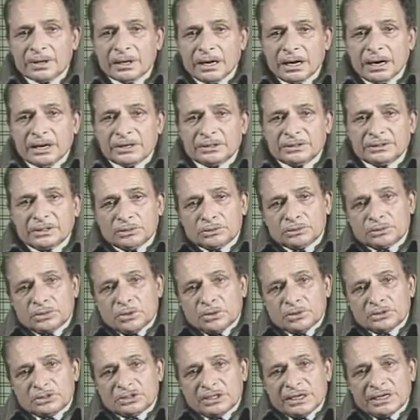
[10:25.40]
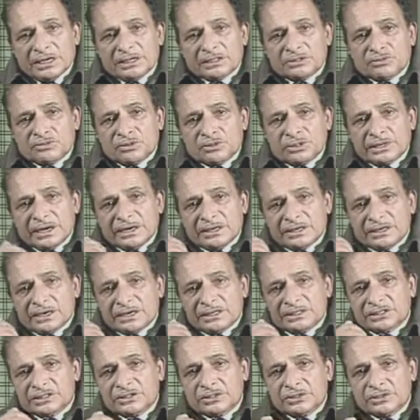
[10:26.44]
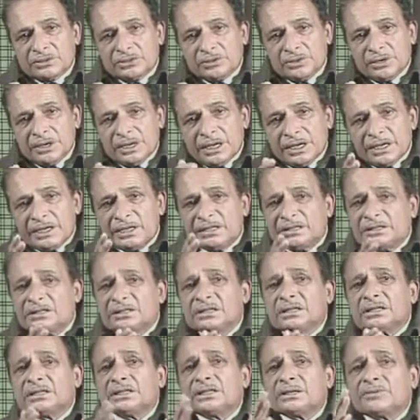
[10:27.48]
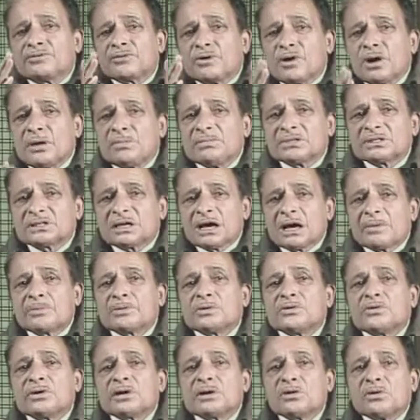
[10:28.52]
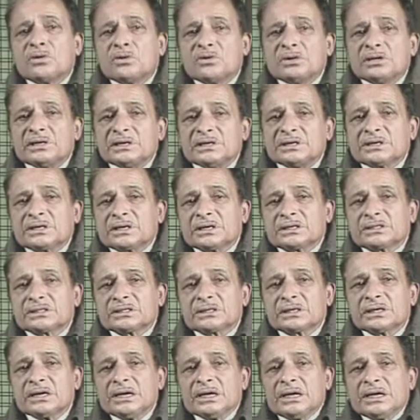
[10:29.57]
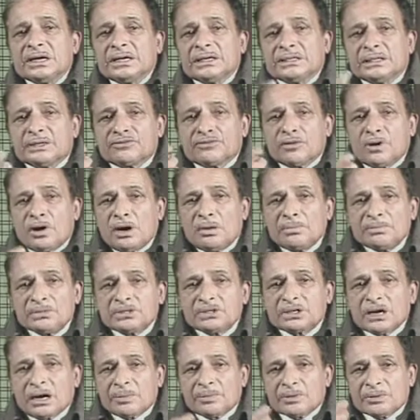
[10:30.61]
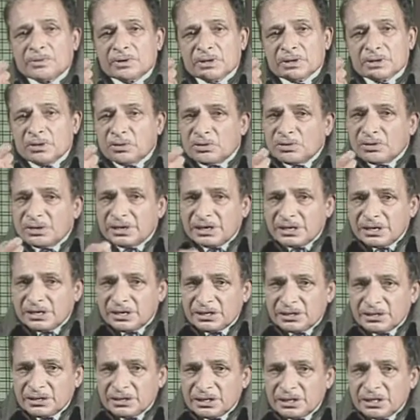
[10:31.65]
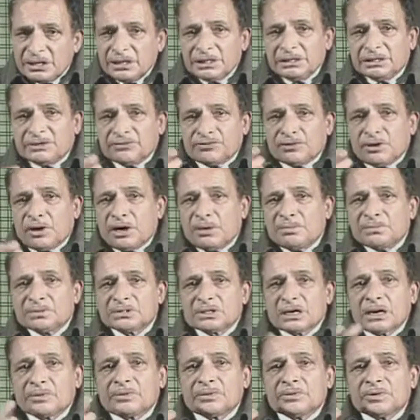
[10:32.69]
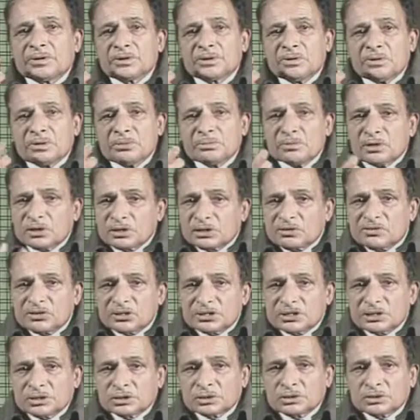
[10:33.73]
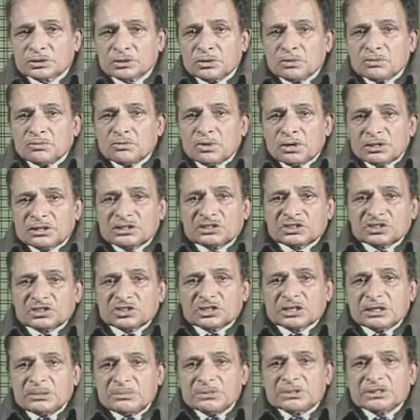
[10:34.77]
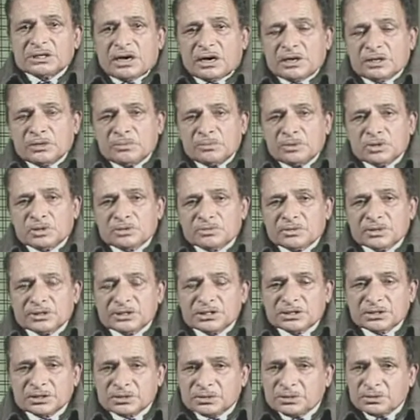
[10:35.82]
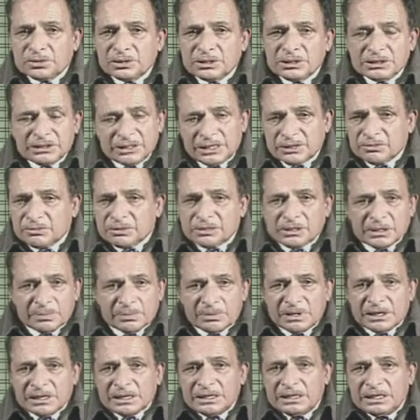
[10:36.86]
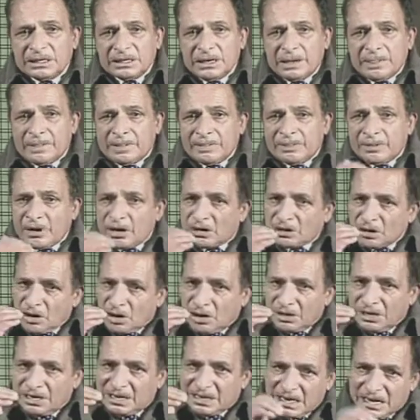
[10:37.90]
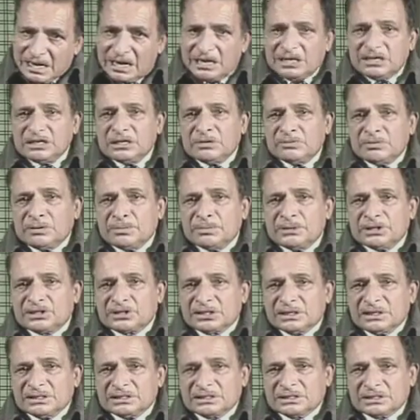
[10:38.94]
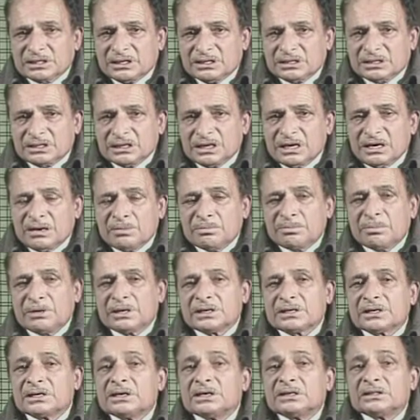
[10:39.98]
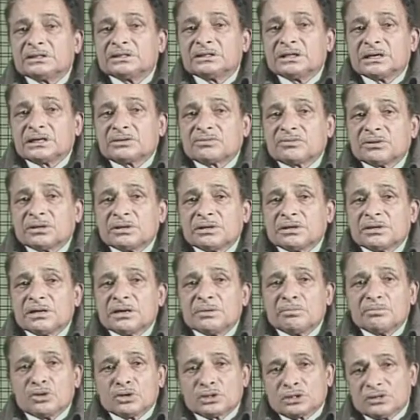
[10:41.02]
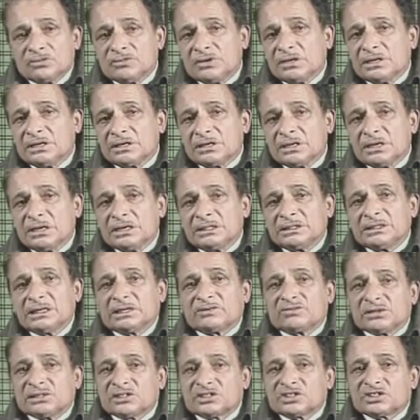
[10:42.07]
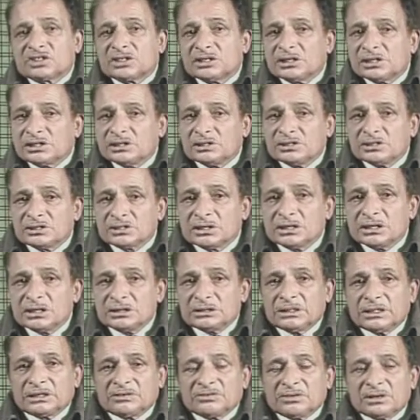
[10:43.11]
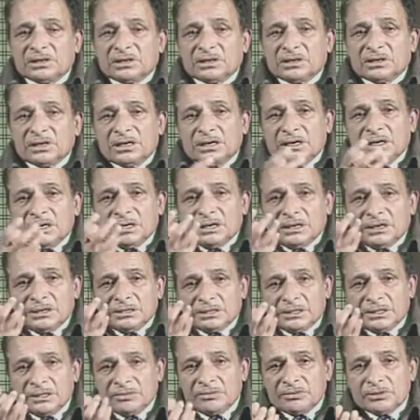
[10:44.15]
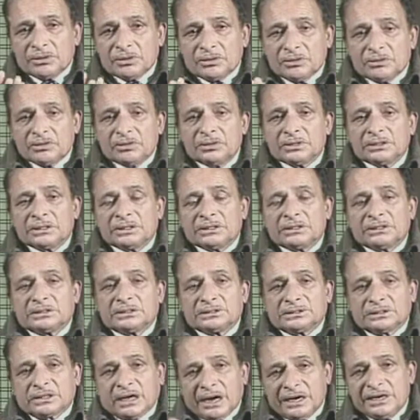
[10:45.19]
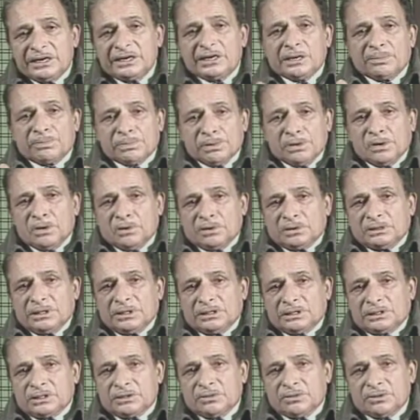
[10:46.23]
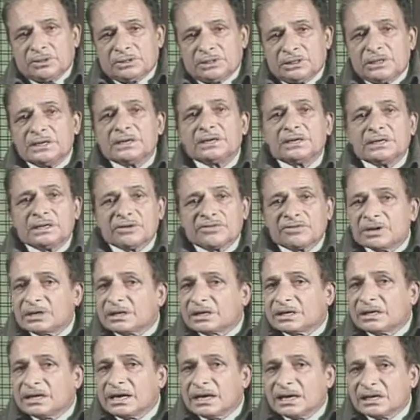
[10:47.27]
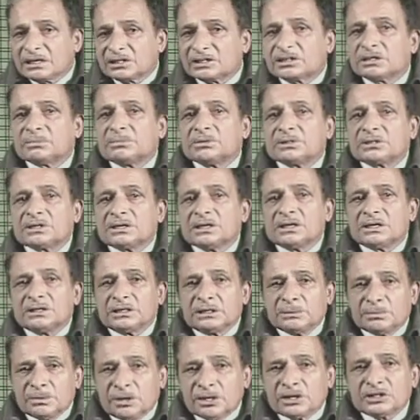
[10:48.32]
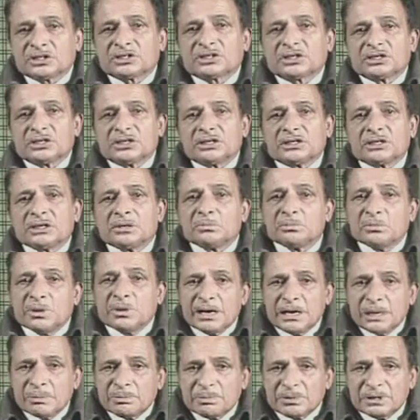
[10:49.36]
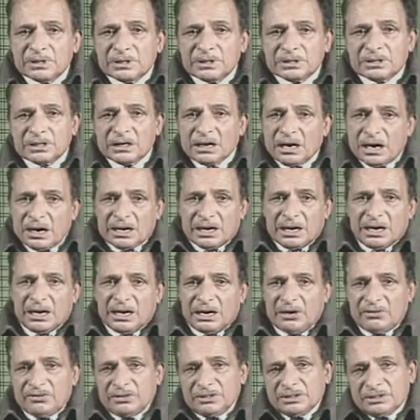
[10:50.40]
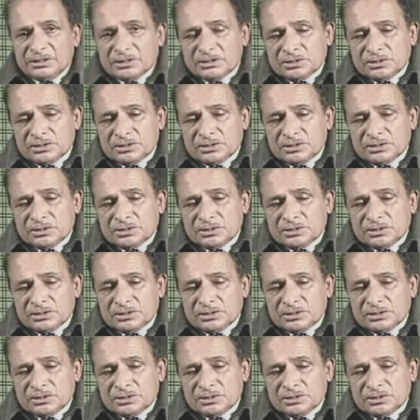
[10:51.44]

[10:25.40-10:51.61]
And those things would interest you in the forms of your own interest, in the forms of your own need, in the forms of your own motivation. To what streams are you motivated to? That would definitely not only add information as such, but that will motivate, that will change, that will give you the kind of look that you would definitely exhibit, demonstrate, manipulate, or have in the